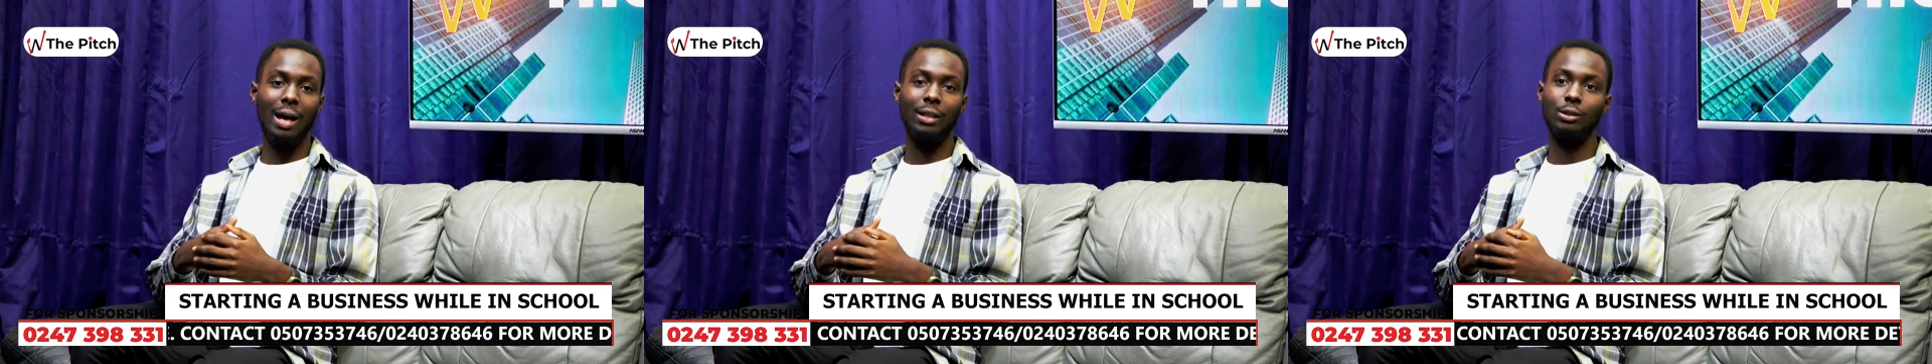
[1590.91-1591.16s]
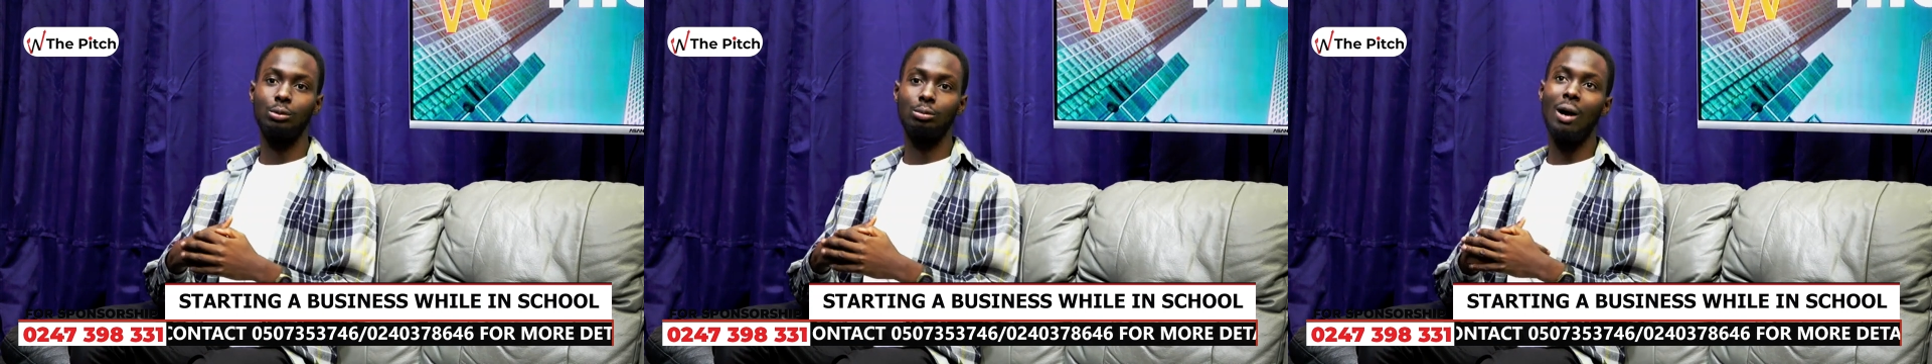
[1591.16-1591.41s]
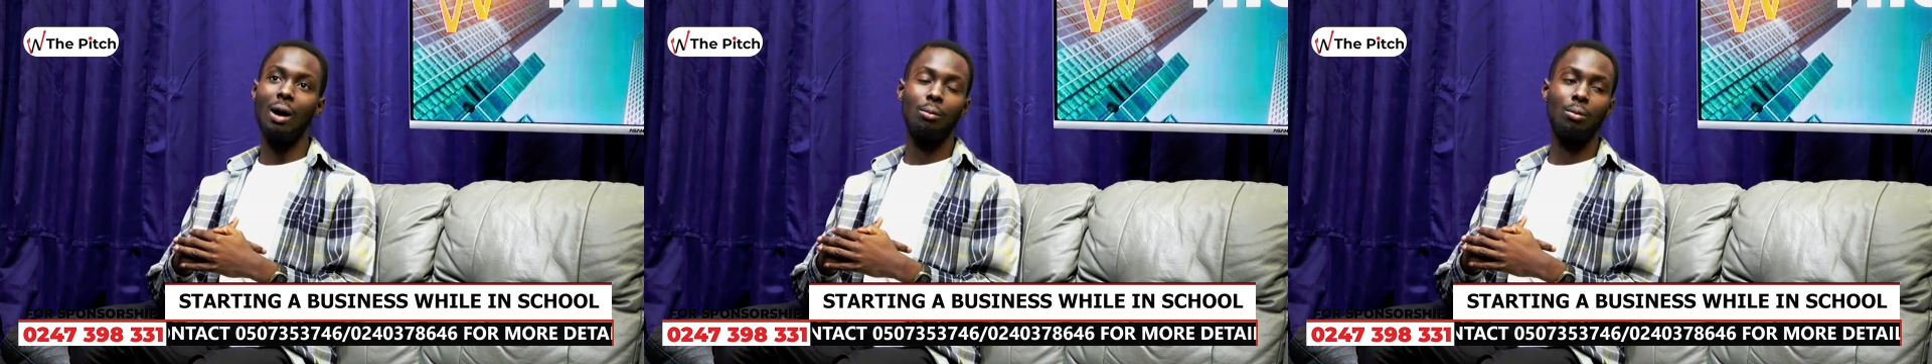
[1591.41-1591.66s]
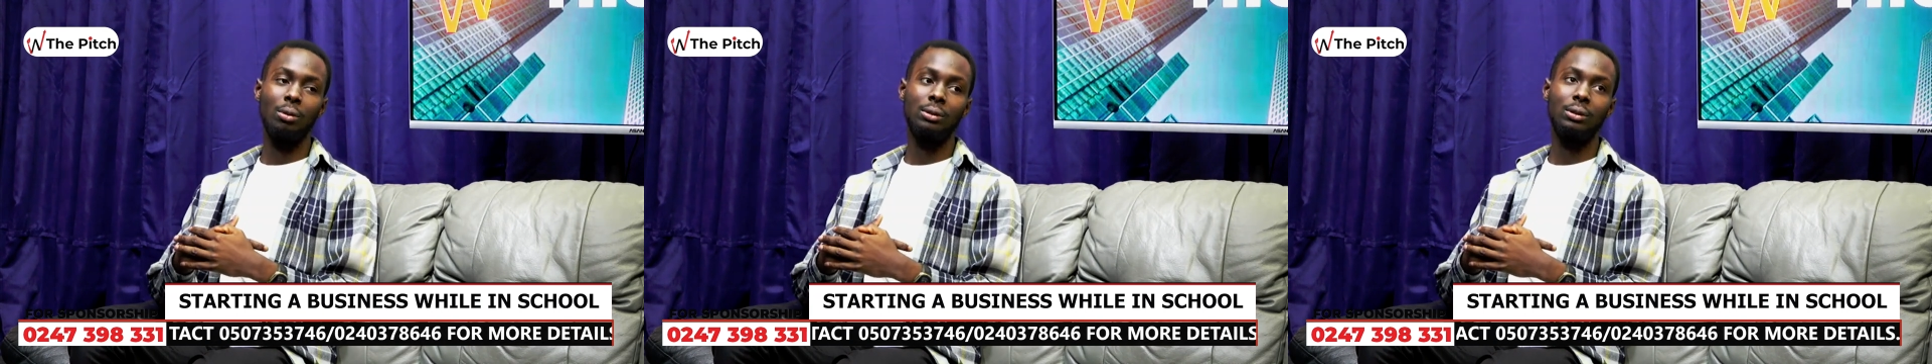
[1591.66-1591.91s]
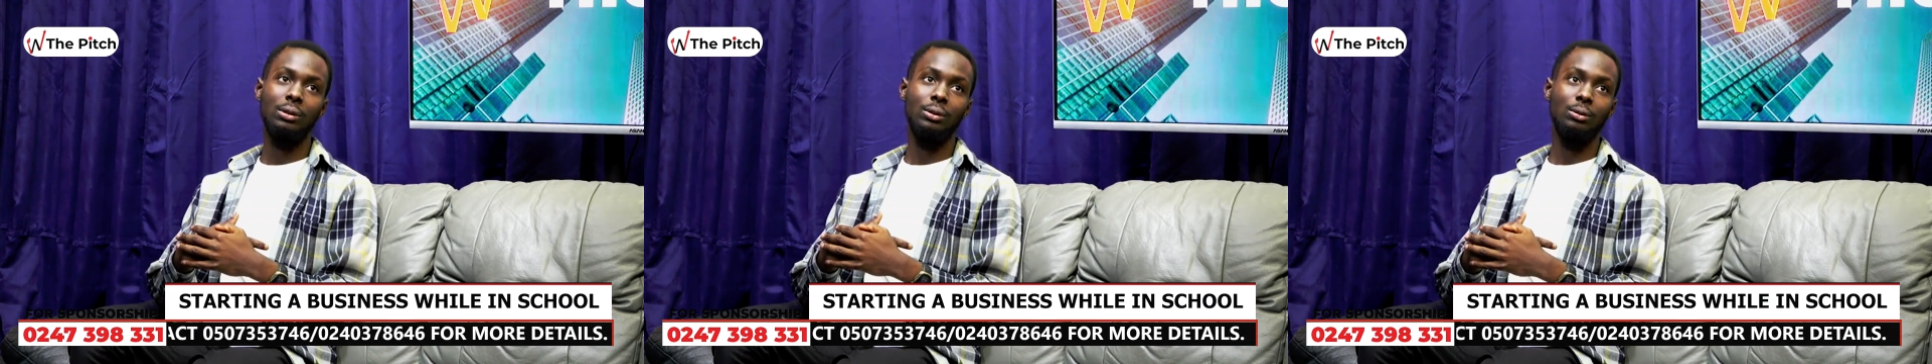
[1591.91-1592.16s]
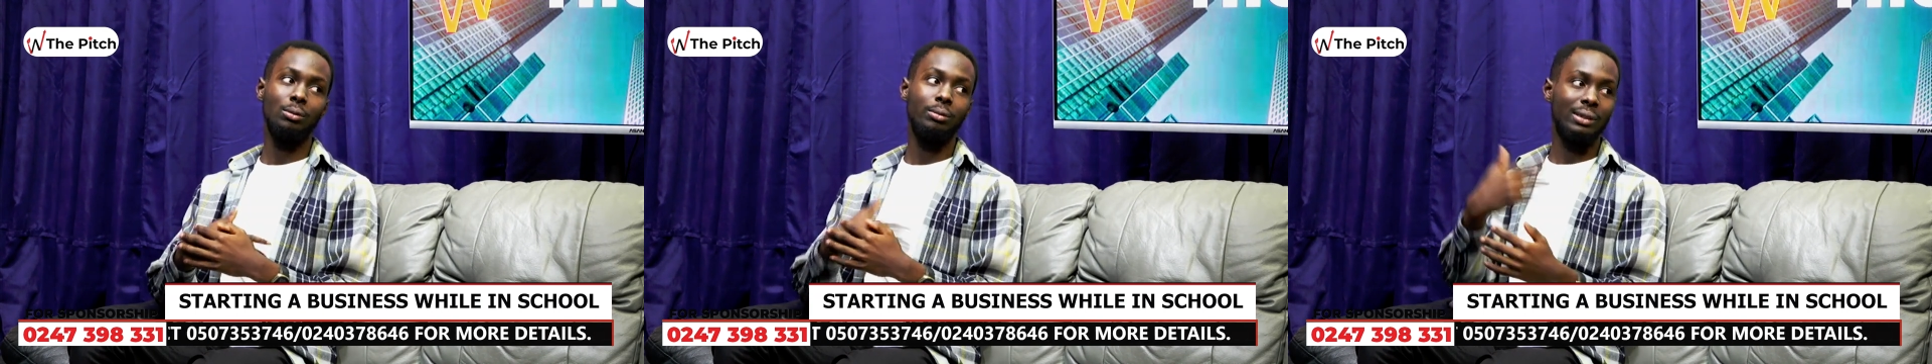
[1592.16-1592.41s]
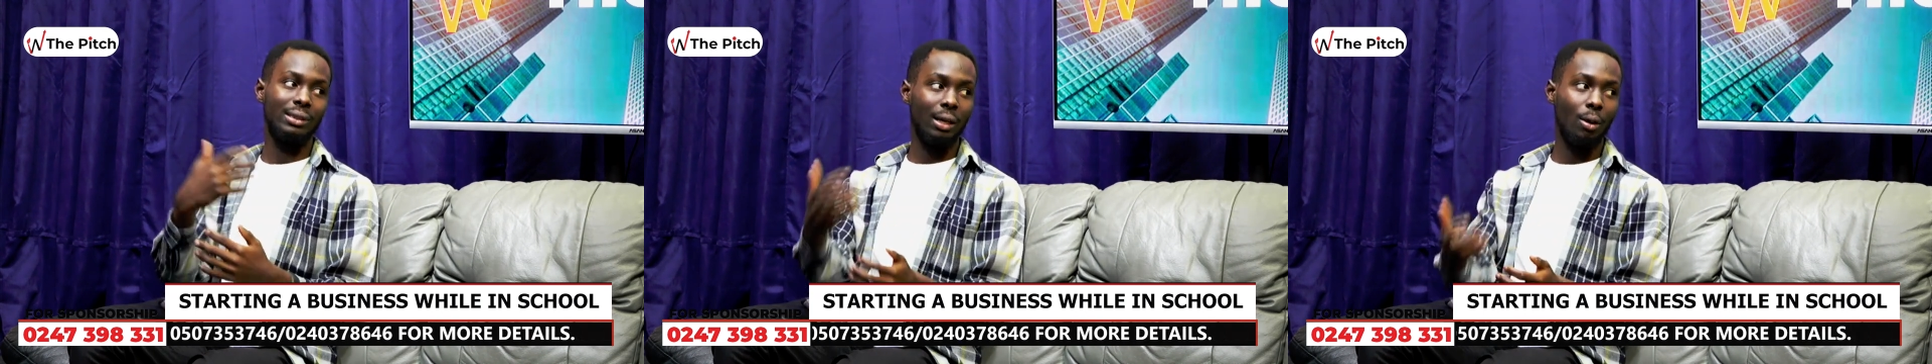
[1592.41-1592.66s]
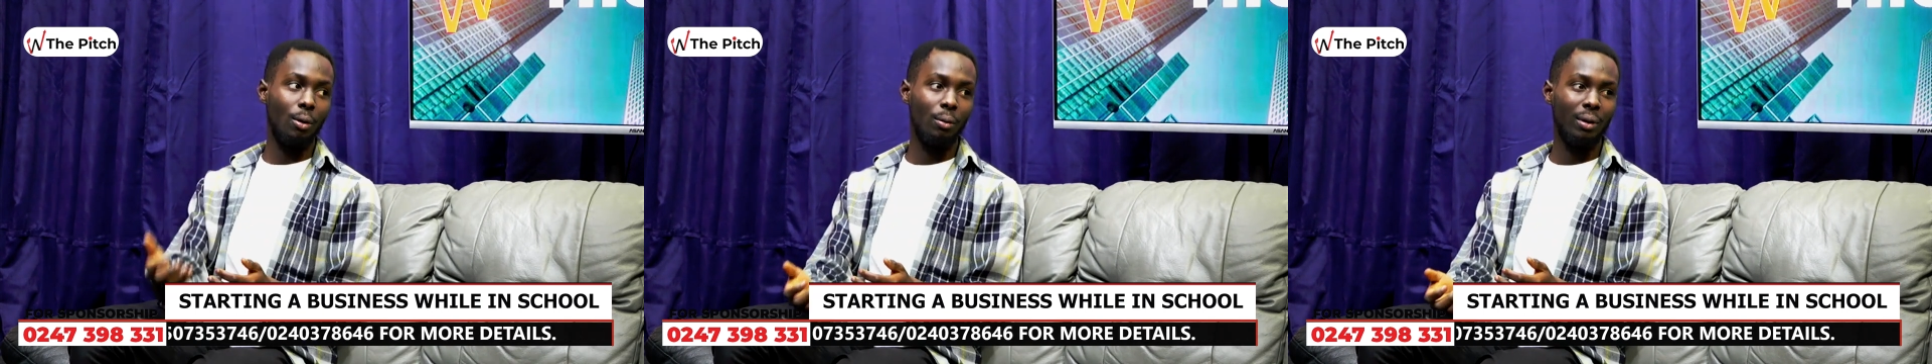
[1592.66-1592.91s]
as to what you
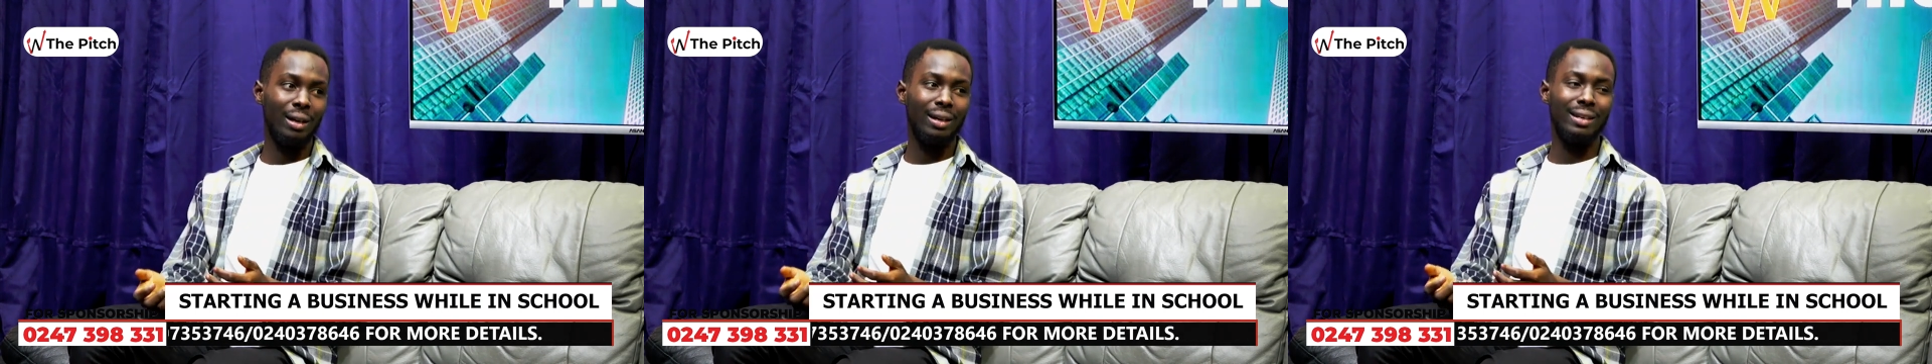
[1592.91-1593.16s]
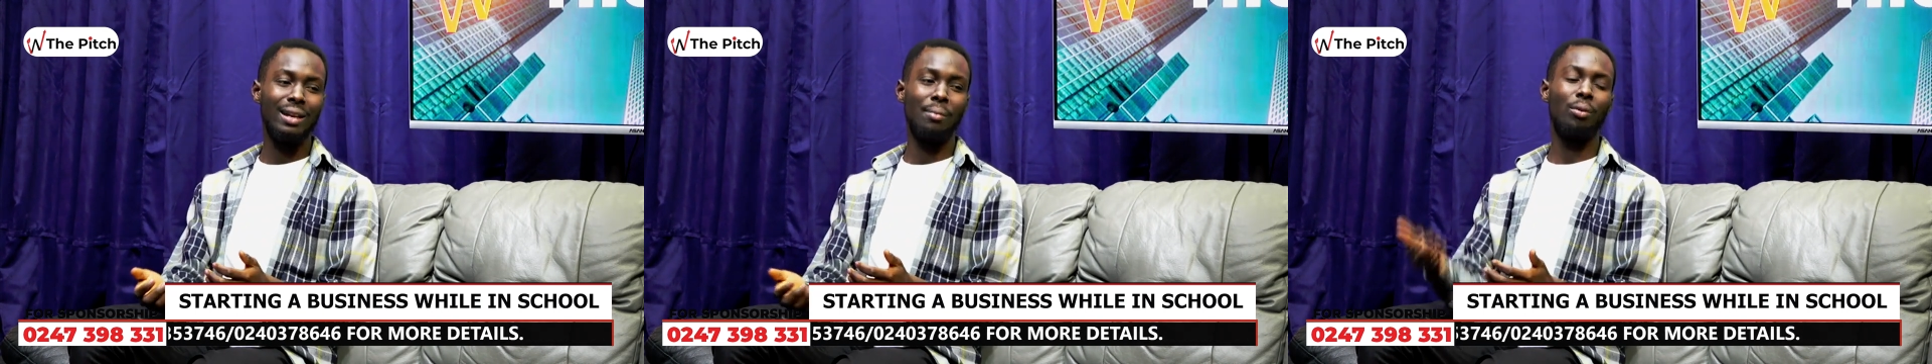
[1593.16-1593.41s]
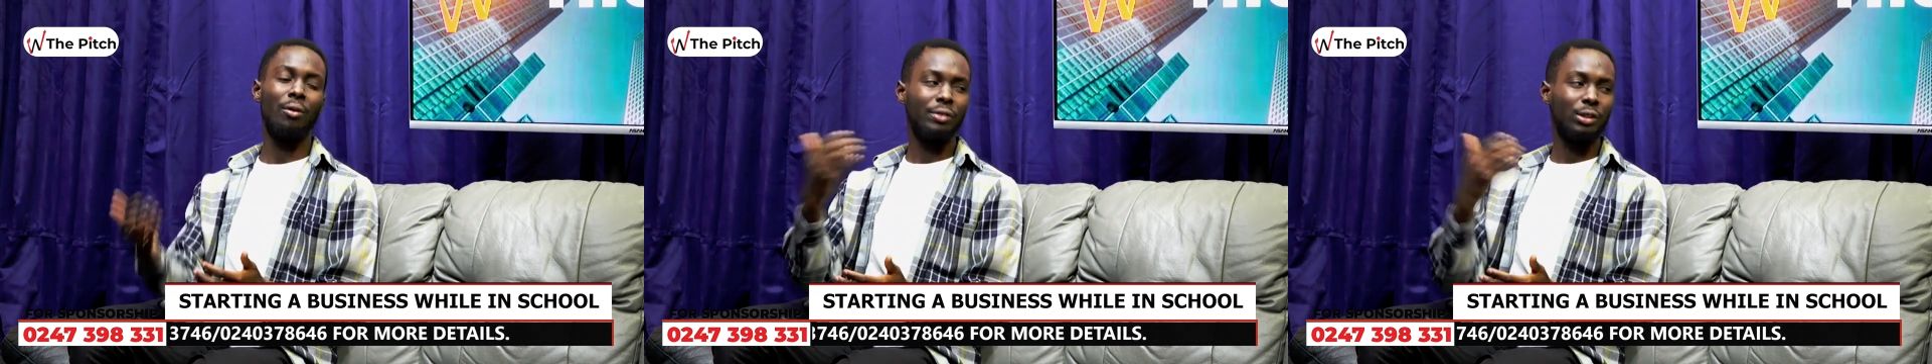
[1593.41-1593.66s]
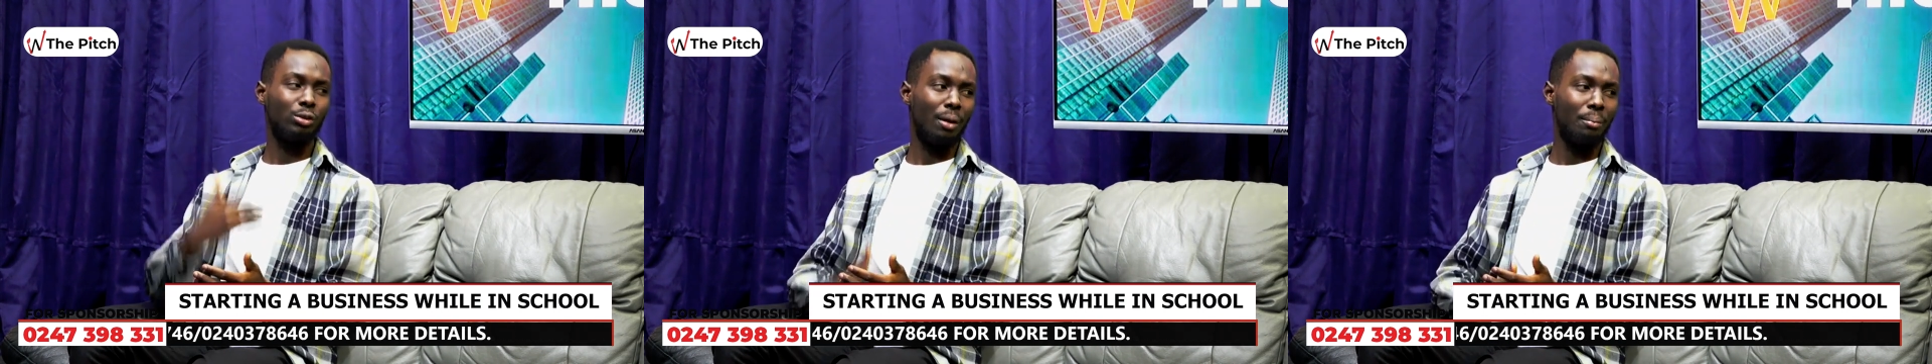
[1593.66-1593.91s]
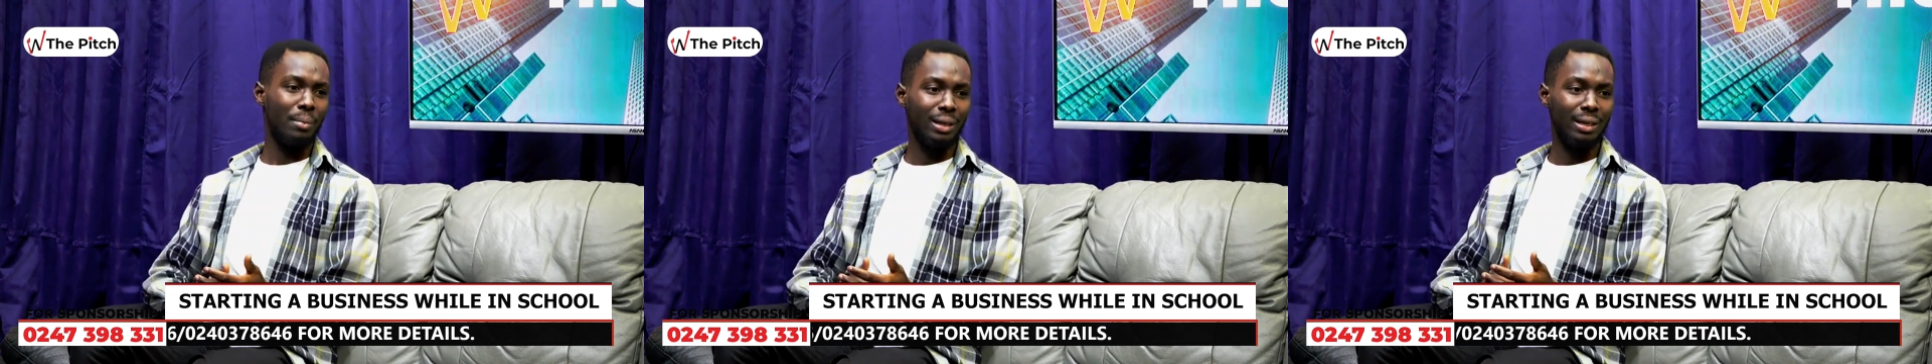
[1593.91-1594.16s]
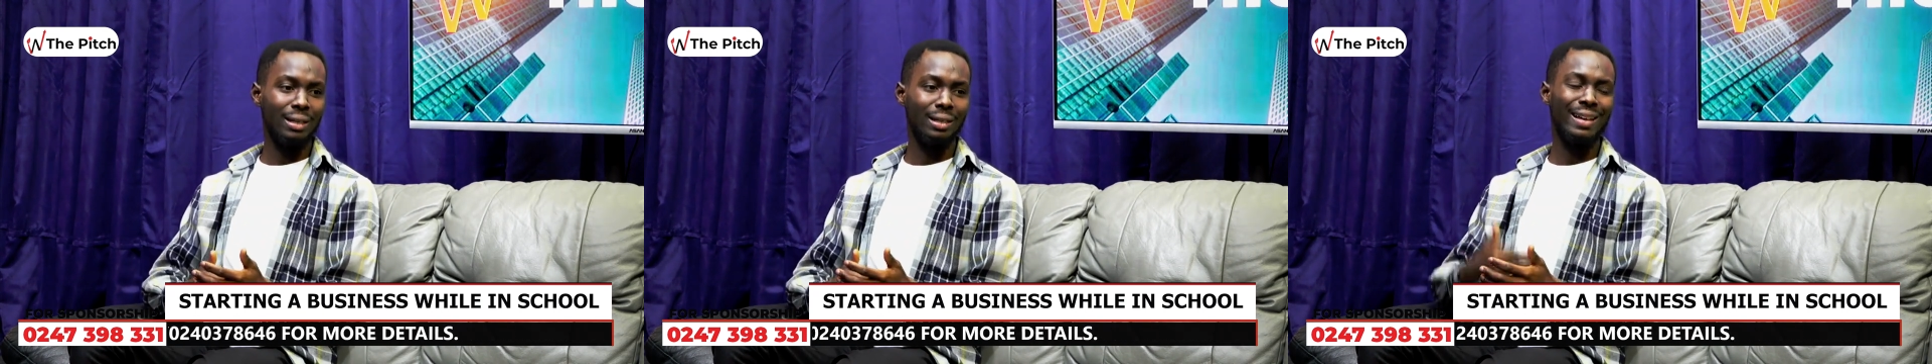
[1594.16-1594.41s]
sell, the profit you are making,